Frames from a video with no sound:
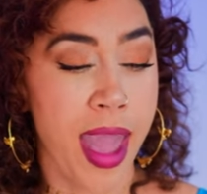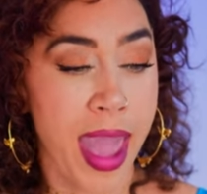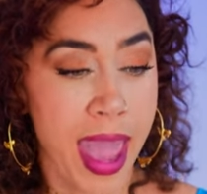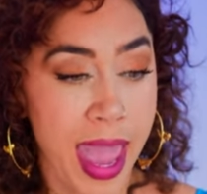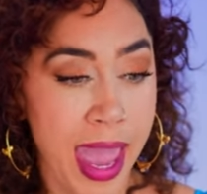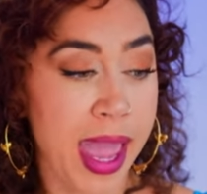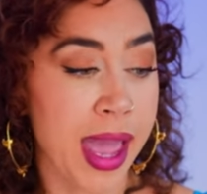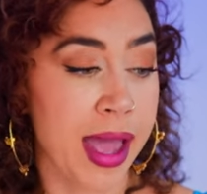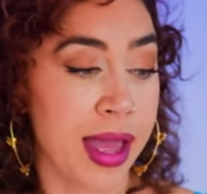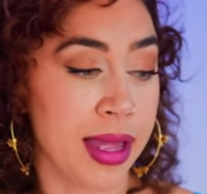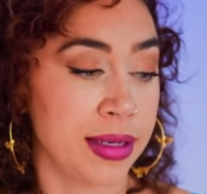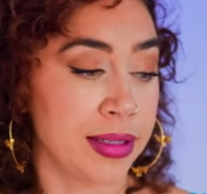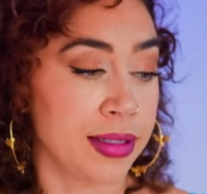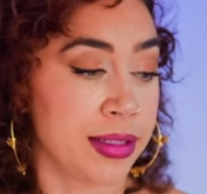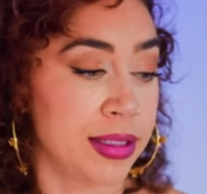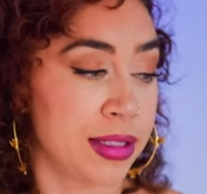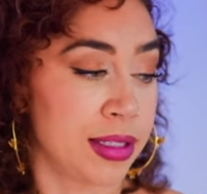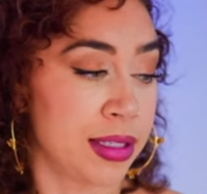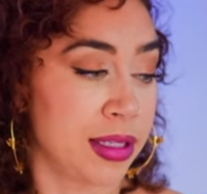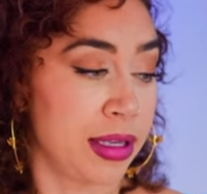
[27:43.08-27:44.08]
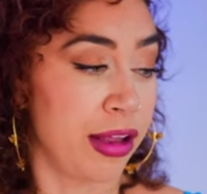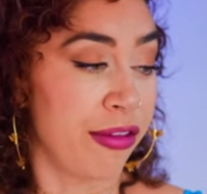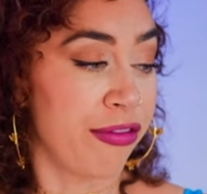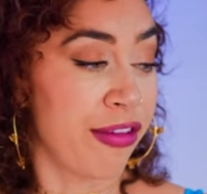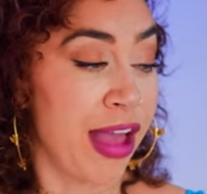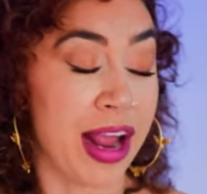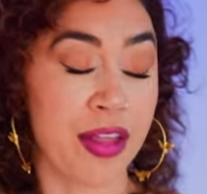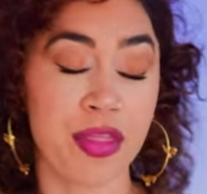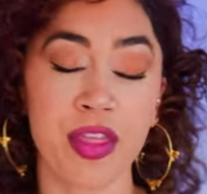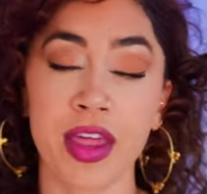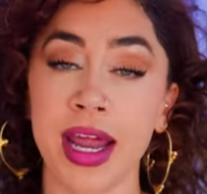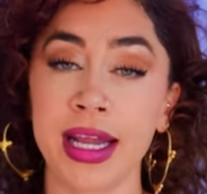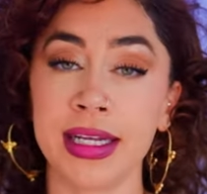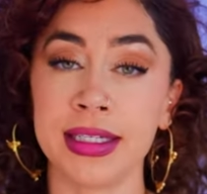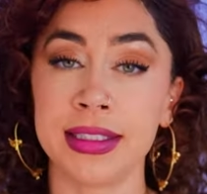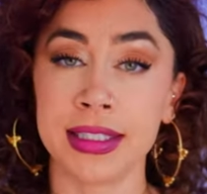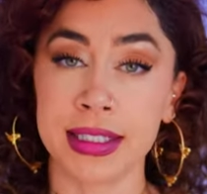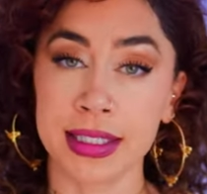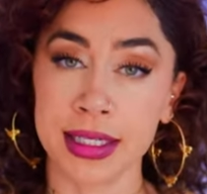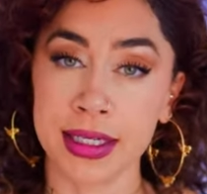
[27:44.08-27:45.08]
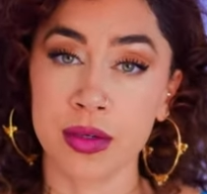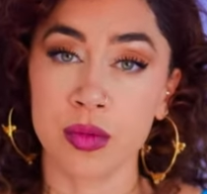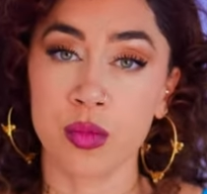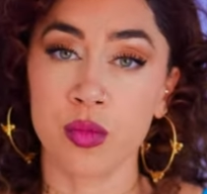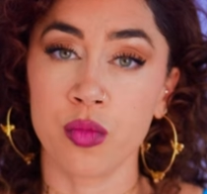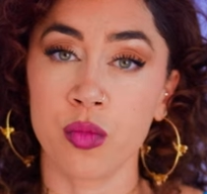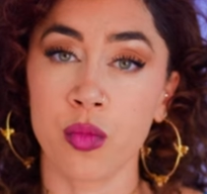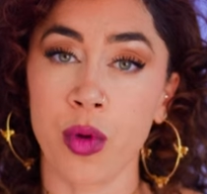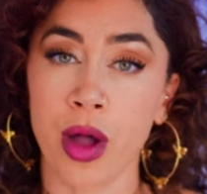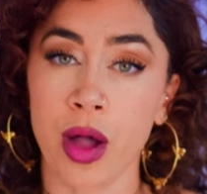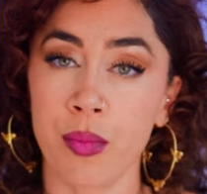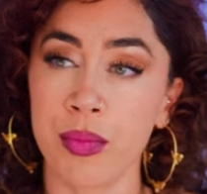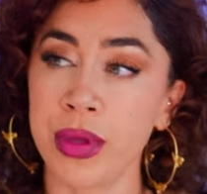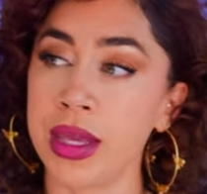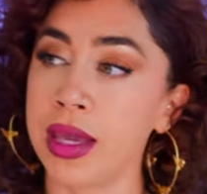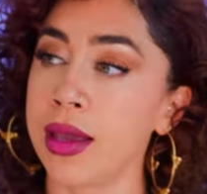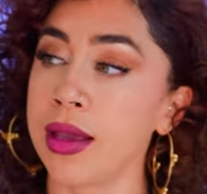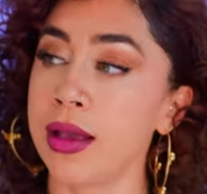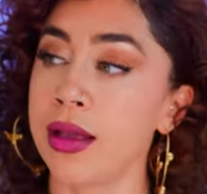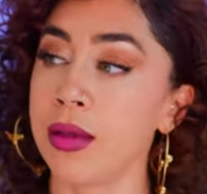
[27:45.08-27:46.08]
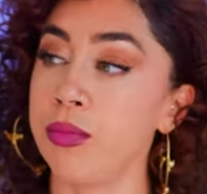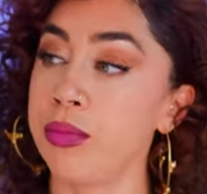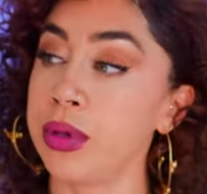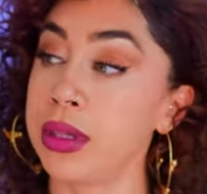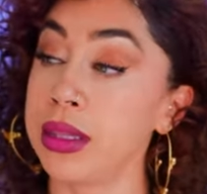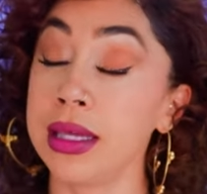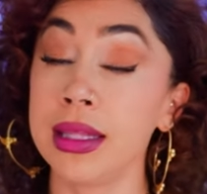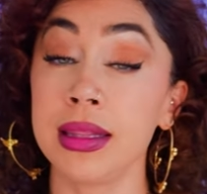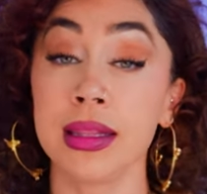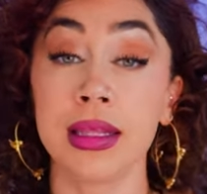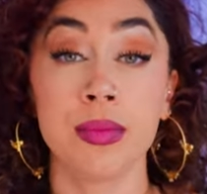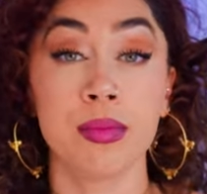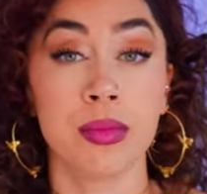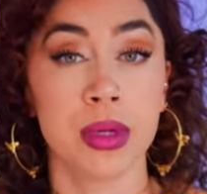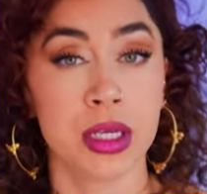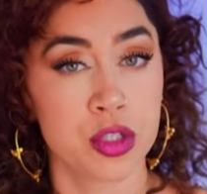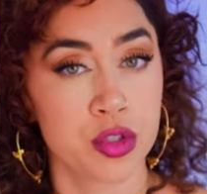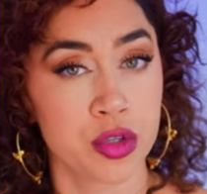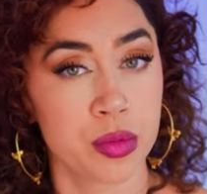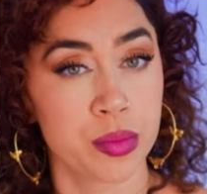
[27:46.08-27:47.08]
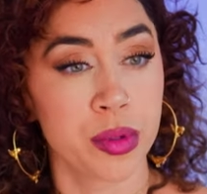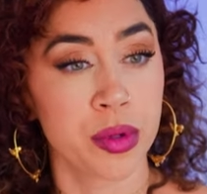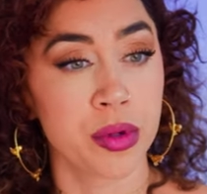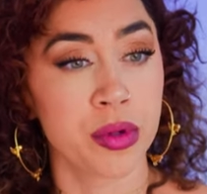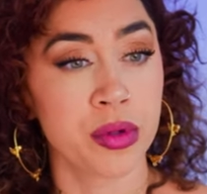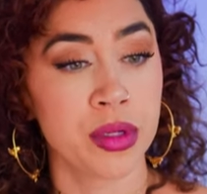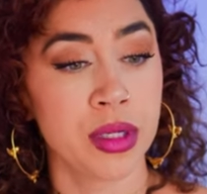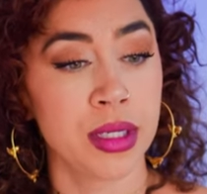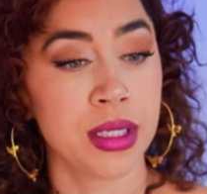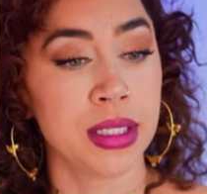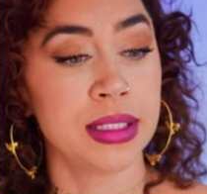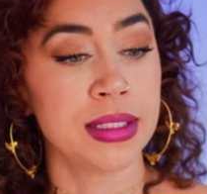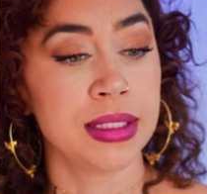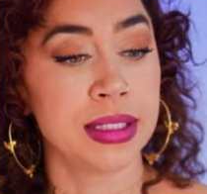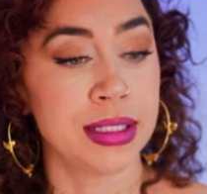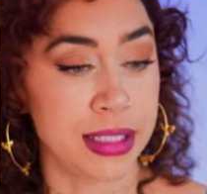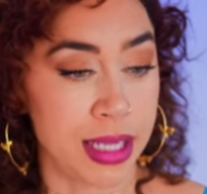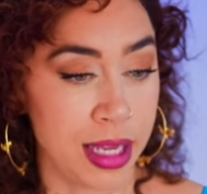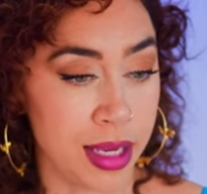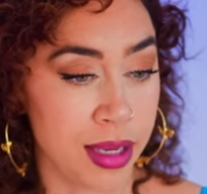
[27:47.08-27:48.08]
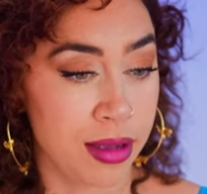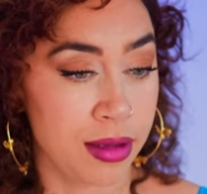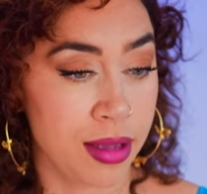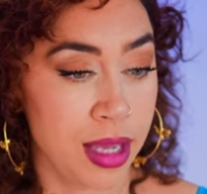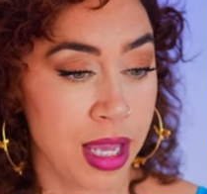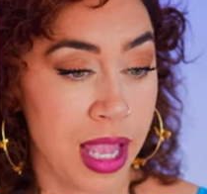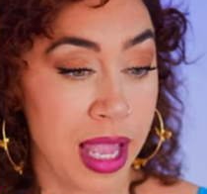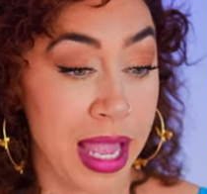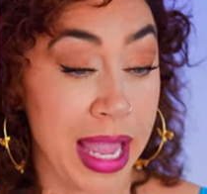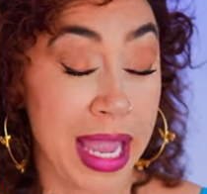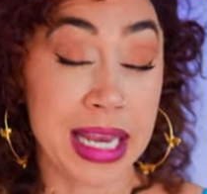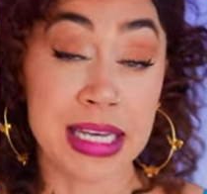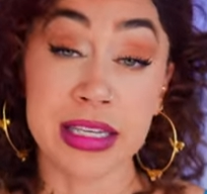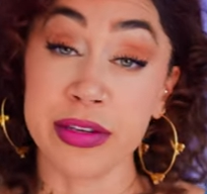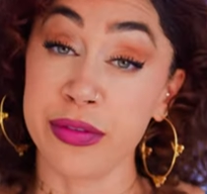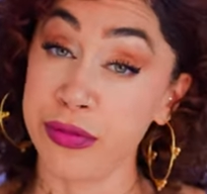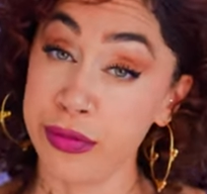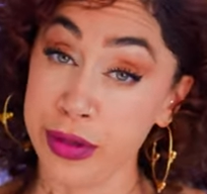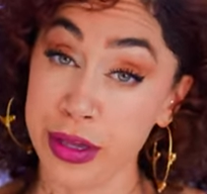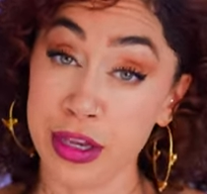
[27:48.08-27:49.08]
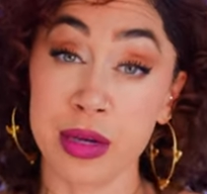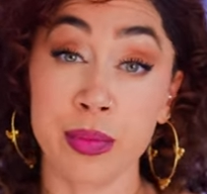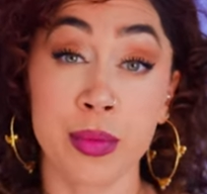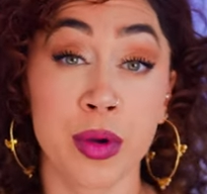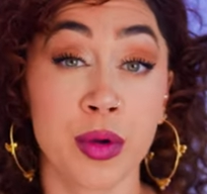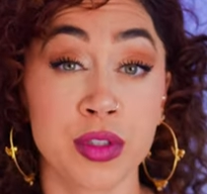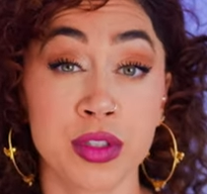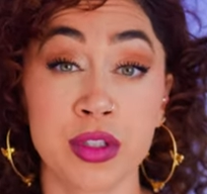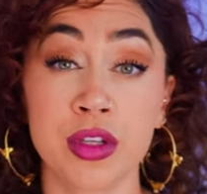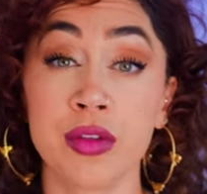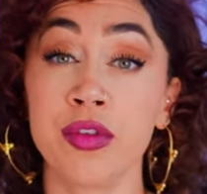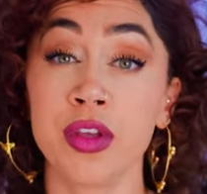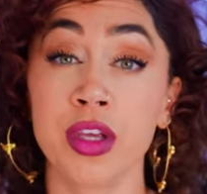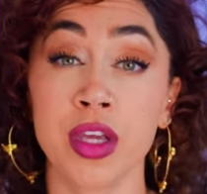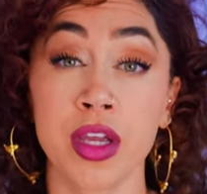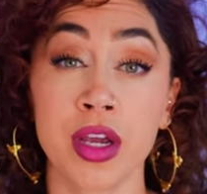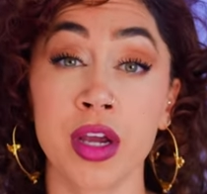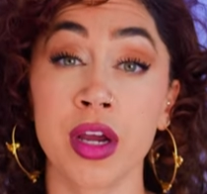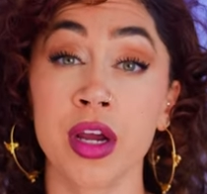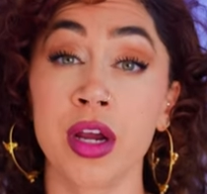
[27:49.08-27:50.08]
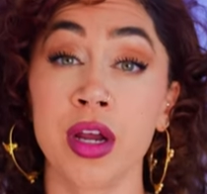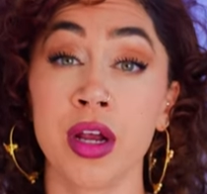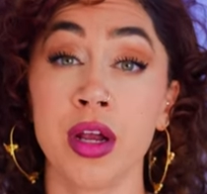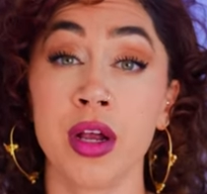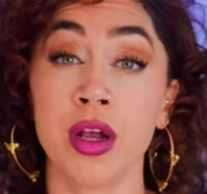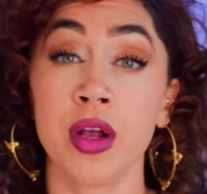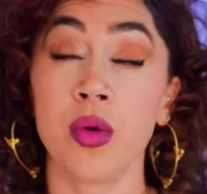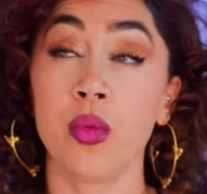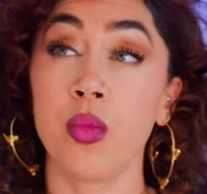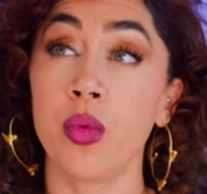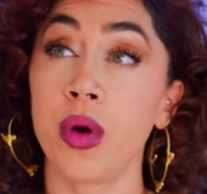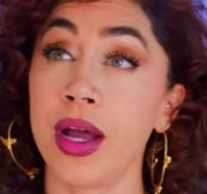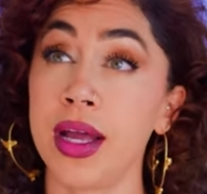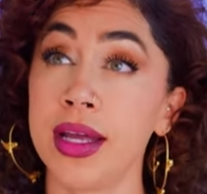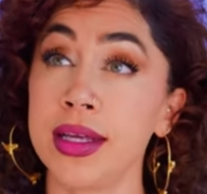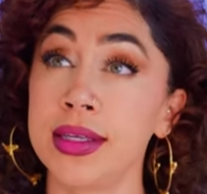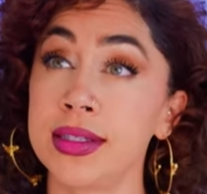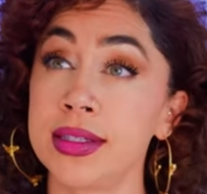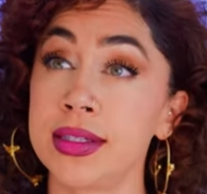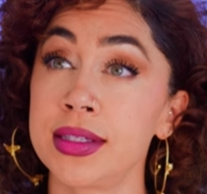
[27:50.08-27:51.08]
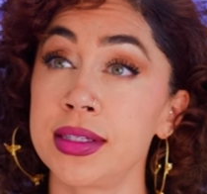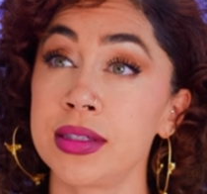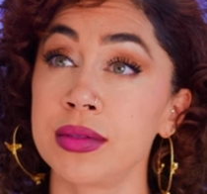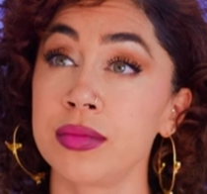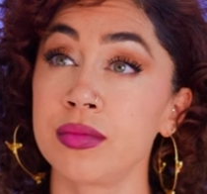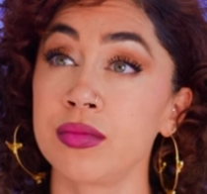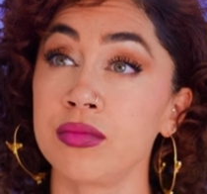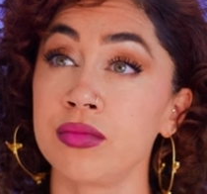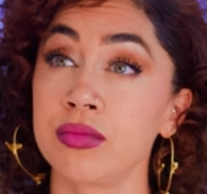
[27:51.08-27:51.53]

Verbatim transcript: and the fact that I did it while being completely miserable, sick, and defeated most of the year was